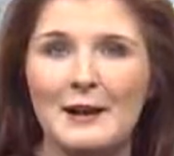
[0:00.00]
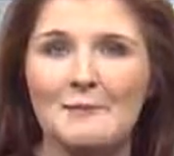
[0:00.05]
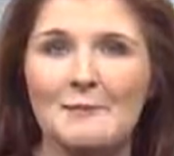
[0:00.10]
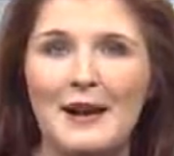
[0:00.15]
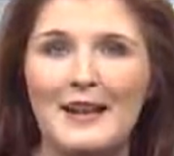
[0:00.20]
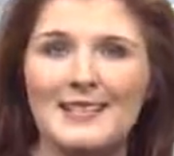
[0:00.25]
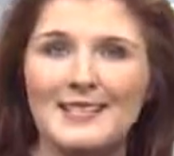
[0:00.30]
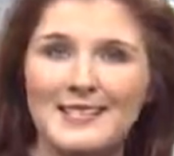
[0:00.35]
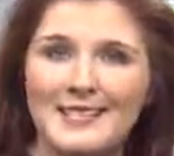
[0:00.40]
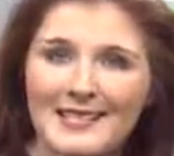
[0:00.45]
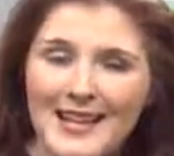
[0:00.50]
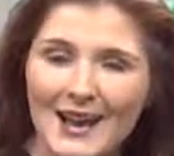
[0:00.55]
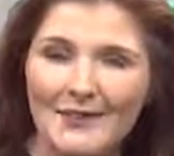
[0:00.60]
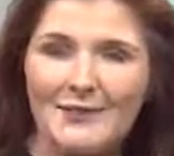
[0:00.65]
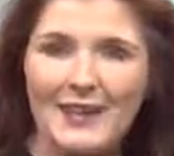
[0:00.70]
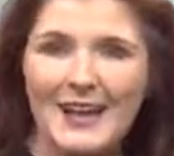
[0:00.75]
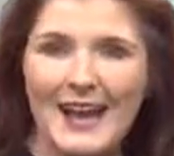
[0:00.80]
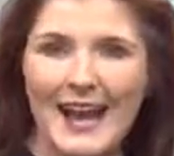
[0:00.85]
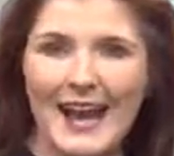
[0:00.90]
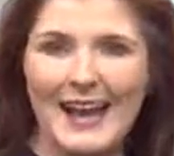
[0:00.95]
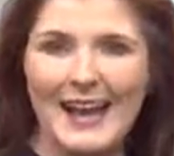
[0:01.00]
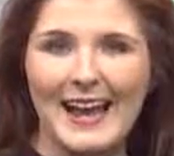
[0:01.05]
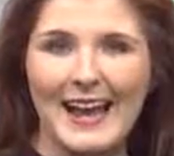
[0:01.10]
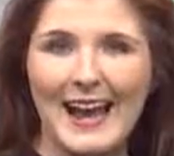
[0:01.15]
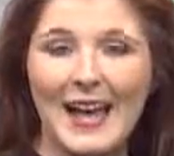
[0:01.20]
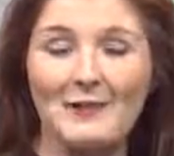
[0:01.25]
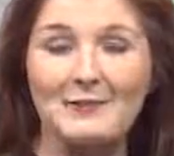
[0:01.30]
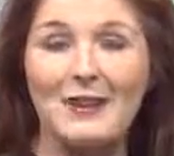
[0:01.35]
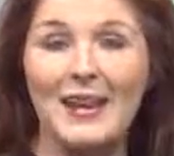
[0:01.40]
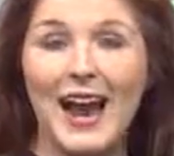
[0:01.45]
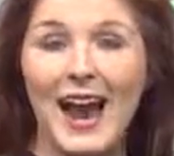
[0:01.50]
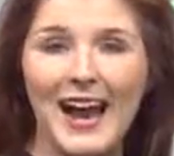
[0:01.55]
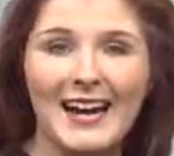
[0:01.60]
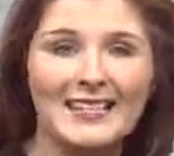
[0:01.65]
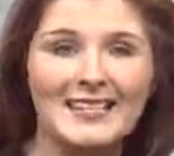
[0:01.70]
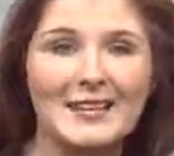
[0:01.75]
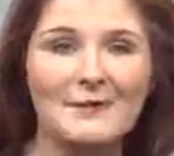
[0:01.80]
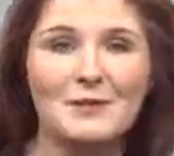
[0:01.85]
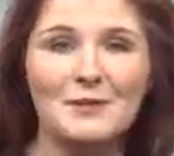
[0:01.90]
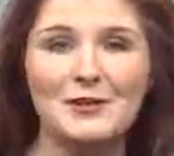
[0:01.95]
by 7 a.m., and high
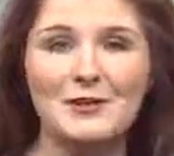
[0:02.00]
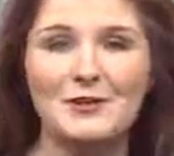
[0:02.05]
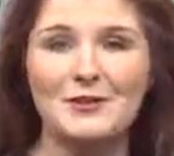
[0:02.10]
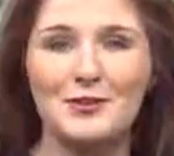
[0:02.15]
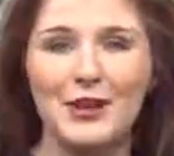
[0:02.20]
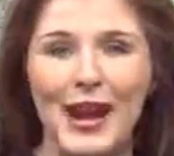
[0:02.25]
temperatures